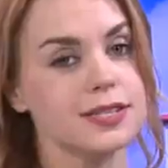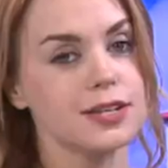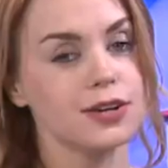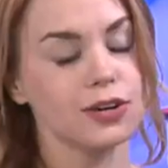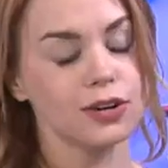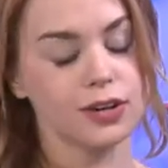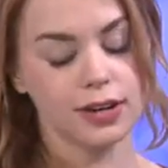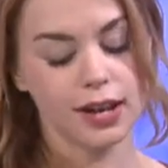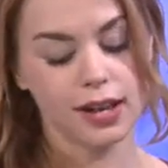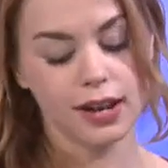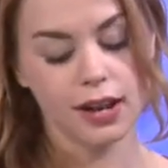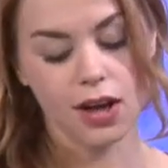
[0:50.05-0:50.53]

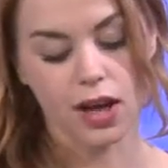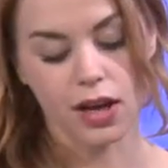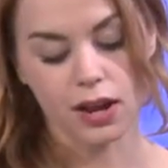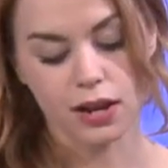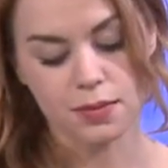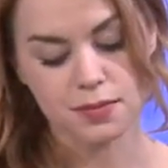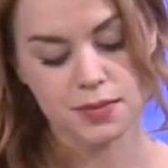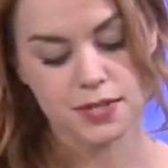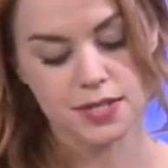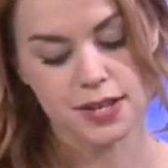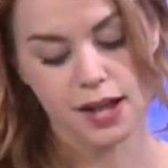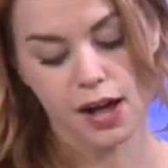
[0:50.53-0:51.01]
urinate on
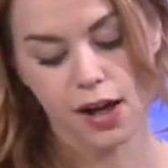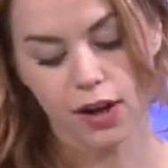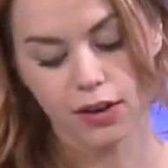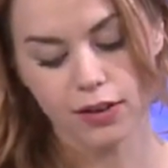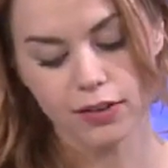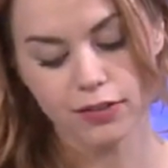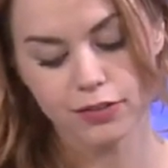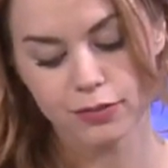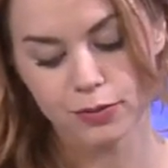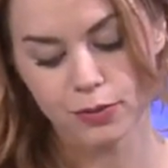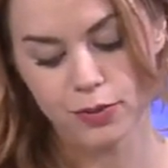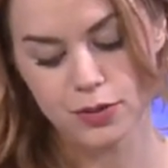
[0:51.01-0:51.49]

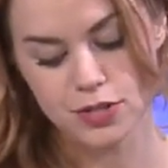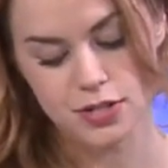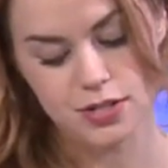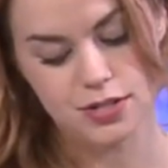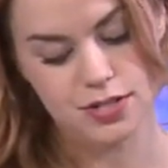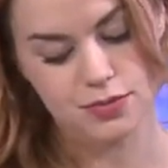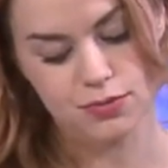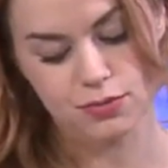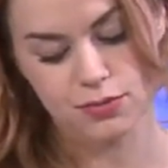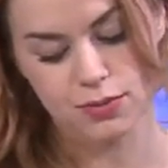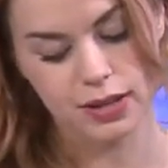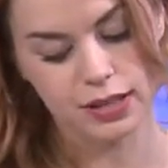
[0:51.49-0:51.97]
himself, which
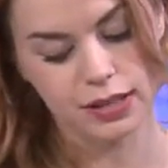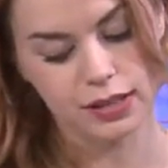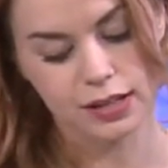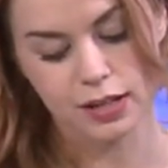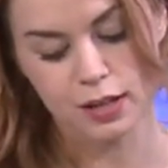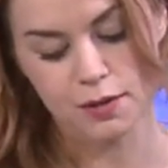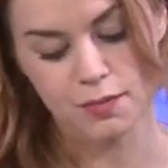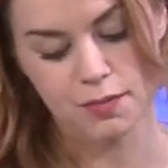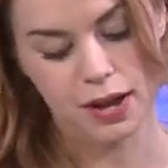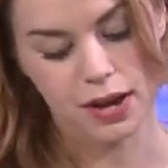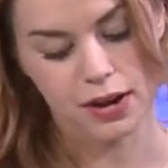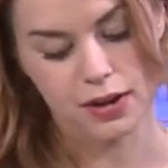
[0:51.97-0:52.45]
is
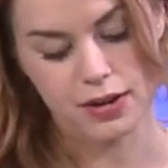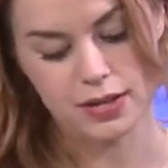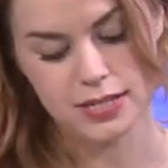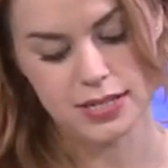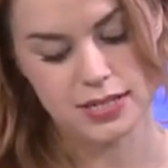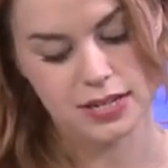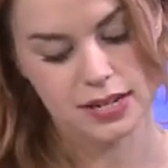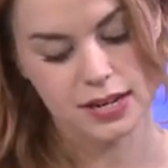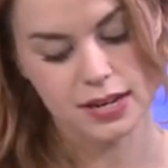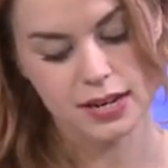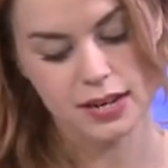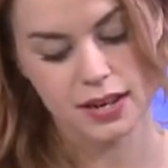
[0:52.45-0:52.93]
really
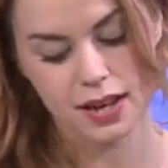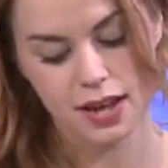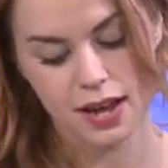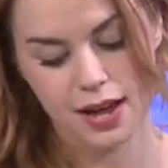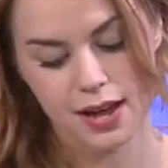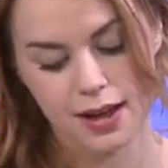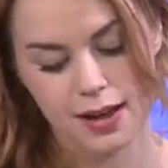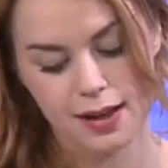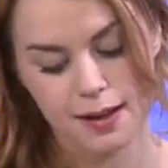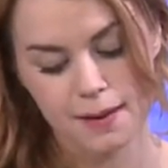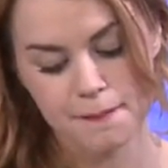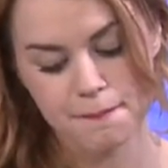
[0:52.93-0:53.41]
embarrassing.
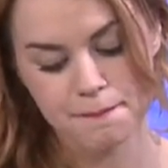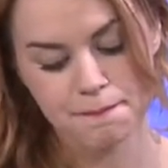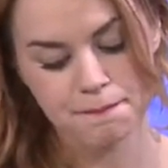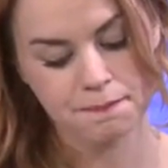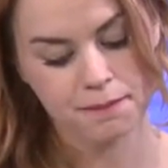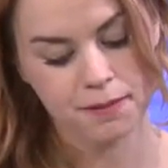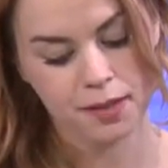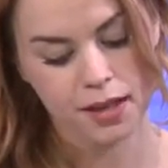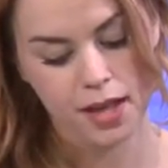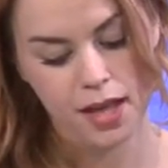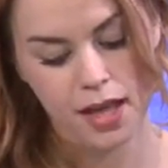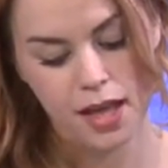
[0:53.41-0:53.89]

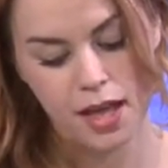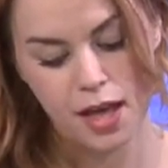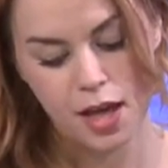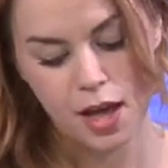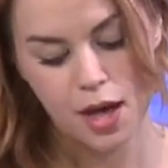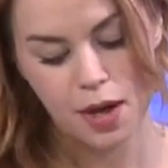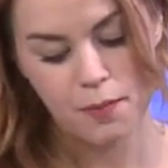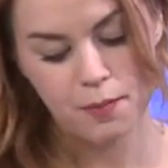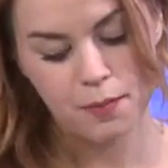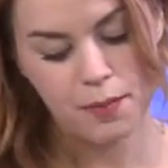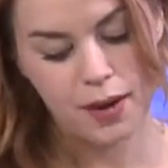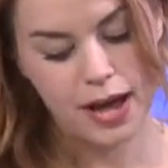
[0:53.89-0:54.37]

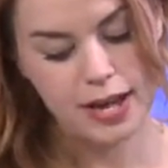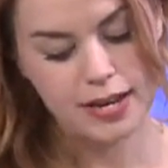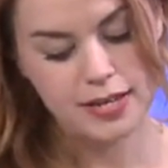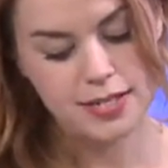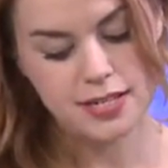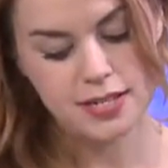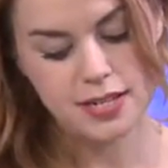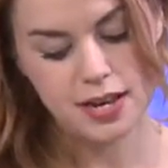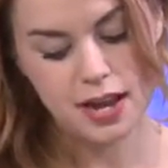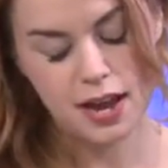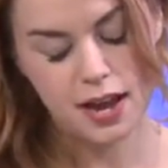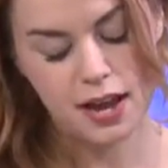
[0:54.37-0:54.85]

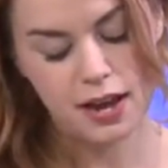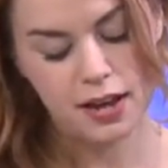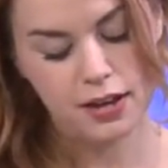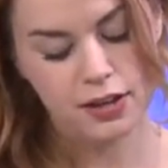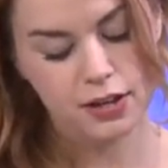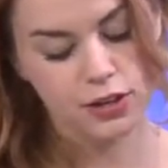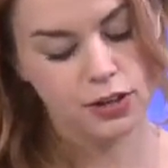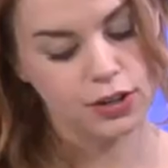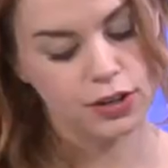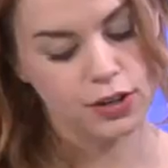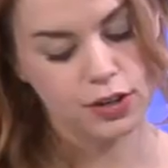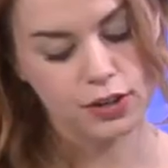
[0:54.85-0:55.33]
But
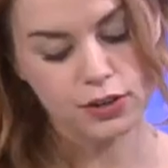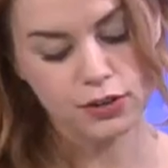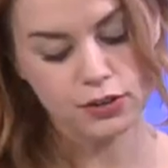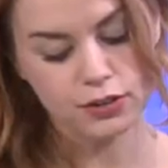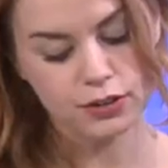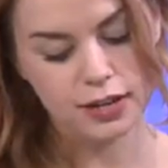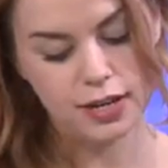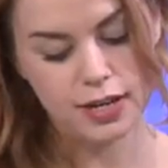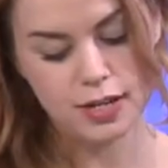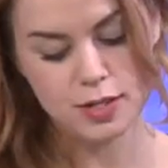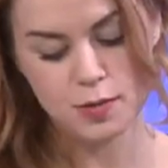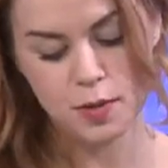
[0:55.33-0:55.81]

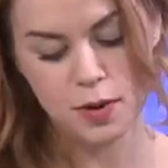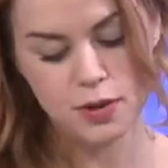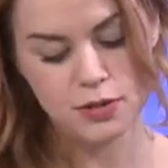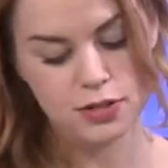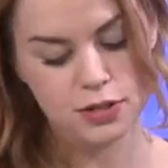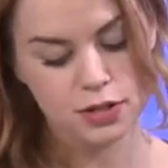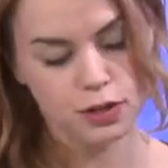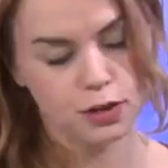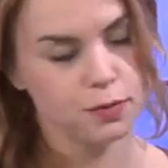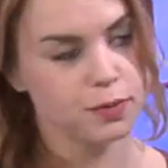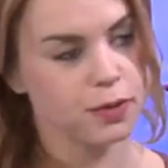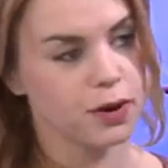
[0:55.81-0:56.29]

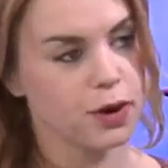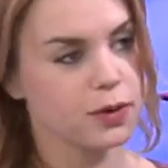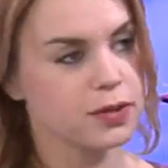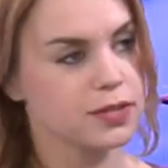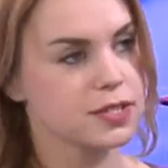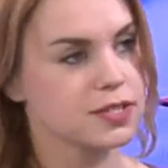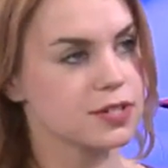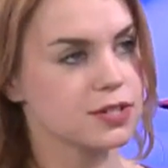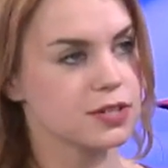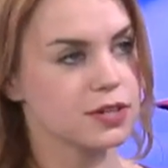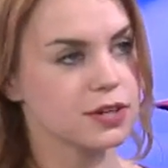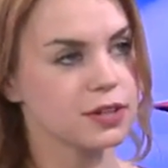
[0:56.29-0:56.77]
exposing your bow
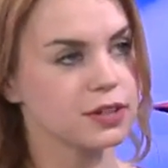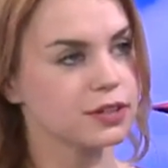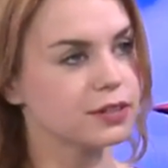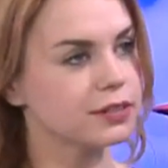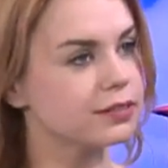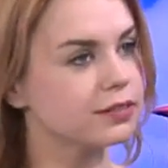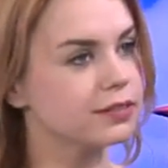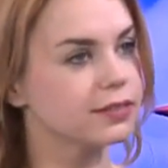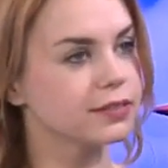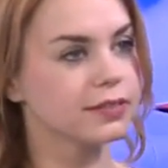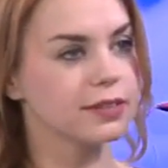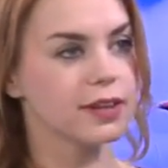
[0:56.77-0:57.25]
and
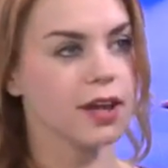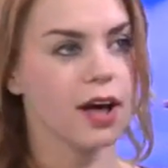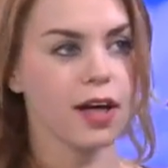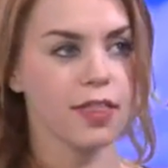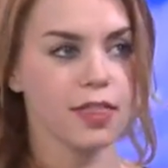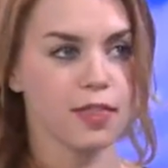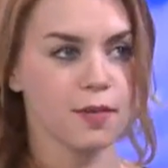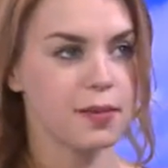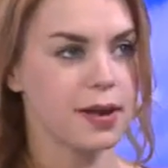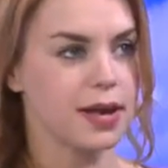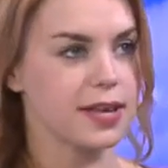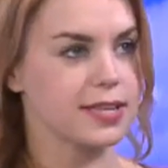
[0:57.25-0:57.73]
stern,
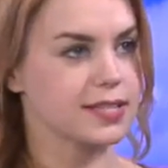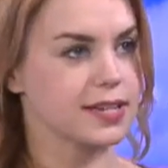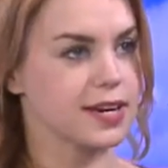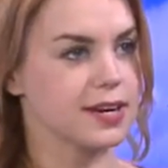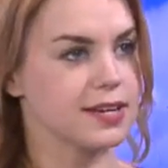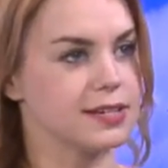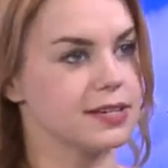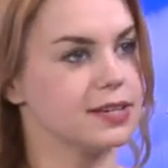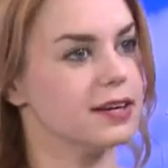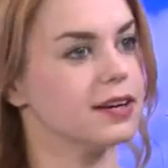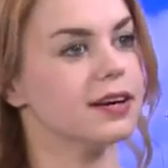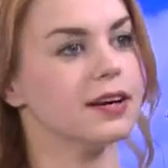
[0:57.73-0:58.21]
not the best
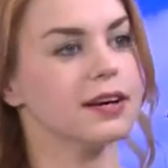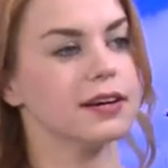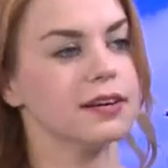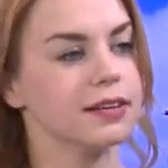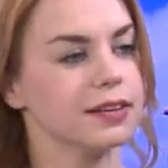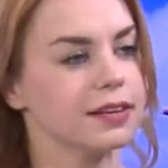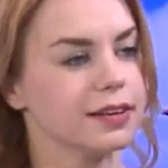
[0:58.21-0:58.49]
idea.